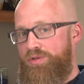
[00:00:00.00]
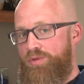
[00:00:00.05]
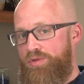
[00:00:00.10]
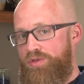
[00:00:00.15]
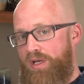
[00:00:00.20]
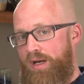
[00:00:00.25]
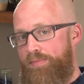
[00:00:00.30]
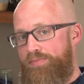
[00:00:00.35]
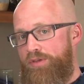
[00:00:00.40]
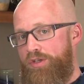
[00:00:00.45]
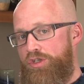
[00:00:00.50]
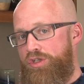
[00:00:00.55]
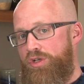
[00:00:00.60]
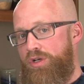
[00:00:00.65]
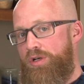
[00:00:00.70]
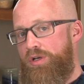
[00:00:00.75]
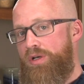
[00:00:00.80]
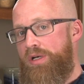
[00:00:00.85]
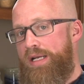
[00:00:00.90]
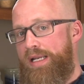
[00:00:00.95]
to dump the
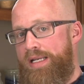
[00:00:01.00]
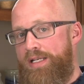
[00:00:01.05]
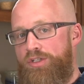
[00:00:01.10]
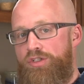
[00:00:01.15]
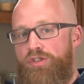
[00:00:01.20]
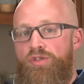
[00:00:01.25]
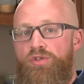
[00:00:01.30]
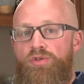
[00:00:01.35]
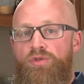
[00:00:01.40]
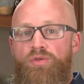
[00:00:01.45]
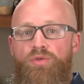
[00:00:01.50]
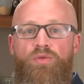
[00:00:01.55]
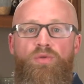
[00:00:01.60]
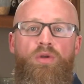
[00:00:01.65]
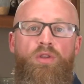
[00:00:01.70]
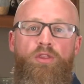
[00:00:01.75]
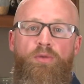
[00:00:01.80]
sugar into